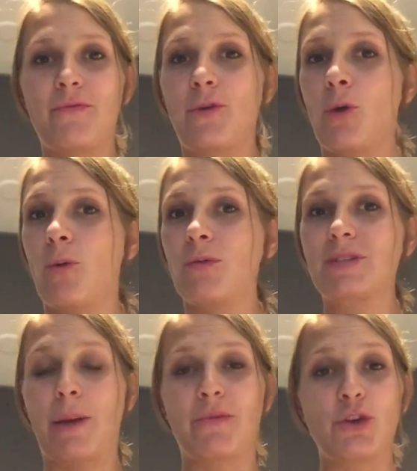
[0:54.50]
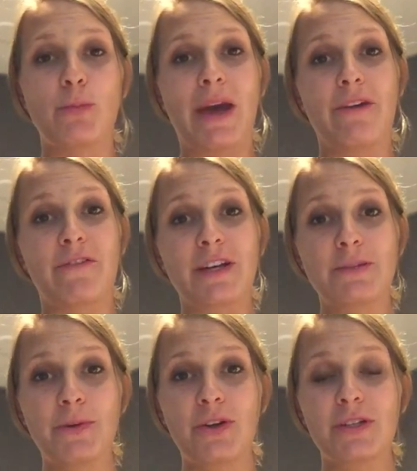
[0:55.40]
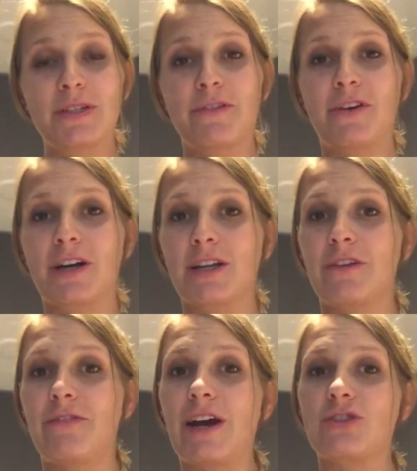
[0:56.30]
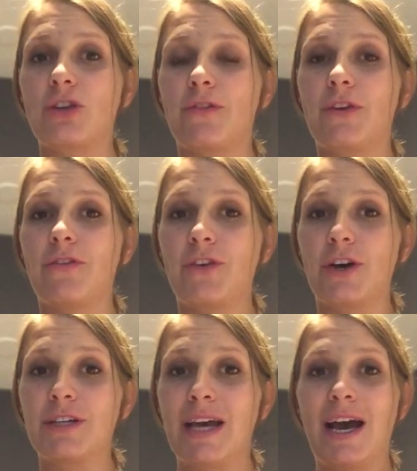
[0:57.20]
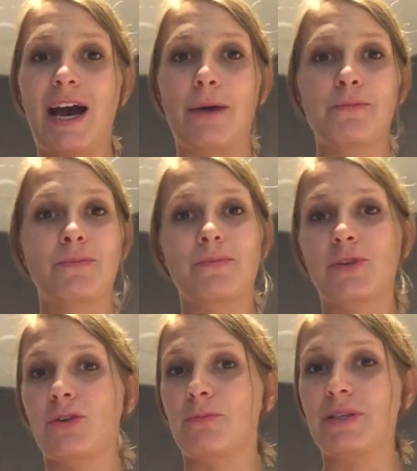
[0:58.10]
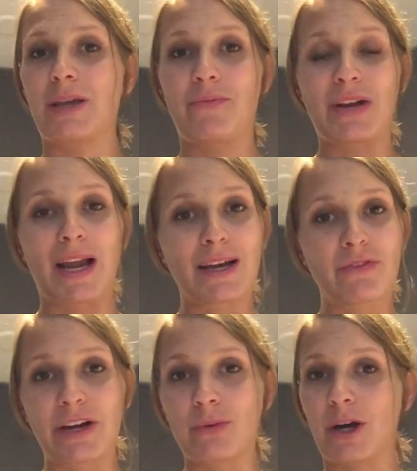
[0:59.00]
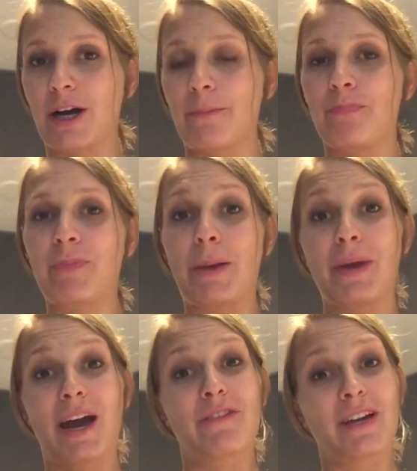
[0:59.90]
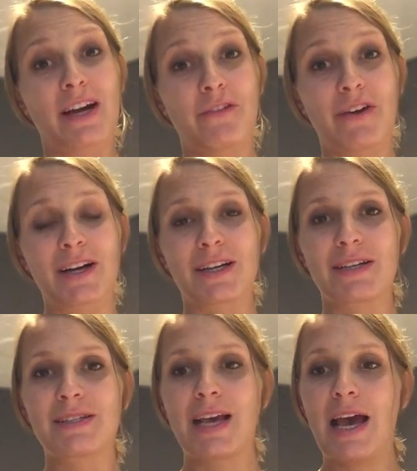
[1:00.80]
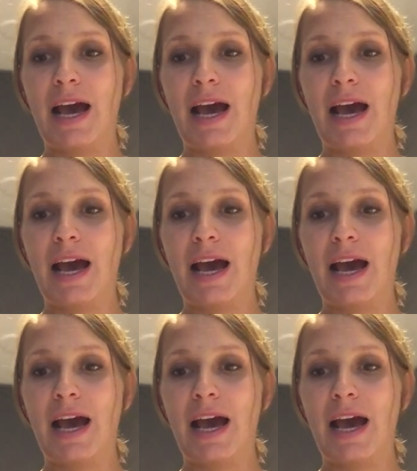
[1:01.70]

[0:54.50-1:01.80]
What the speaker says: For some of you may have experienced a fungal infection of your foot. Could be something like ringworm, maybe you have a nail fungus.